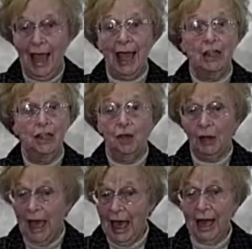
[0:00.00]
and you
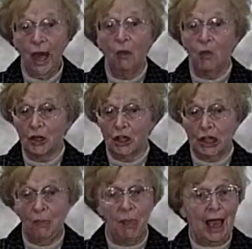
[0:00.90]
cannot
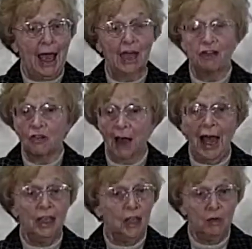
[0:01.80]
worship a
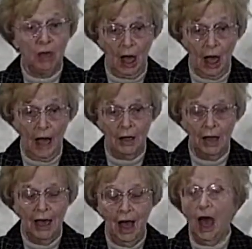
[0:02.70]
triune God
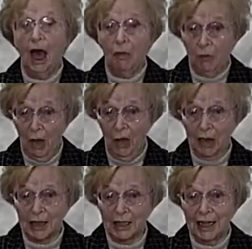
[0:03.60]

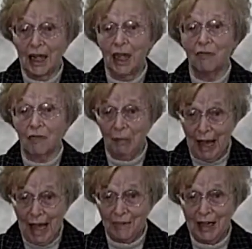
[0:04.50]
apart from
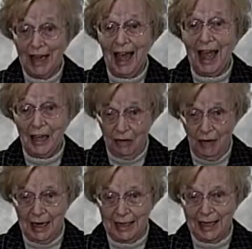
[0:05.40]
having a
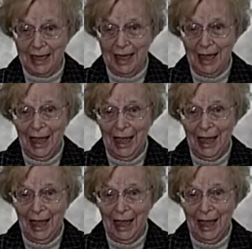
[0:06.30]
Trinity.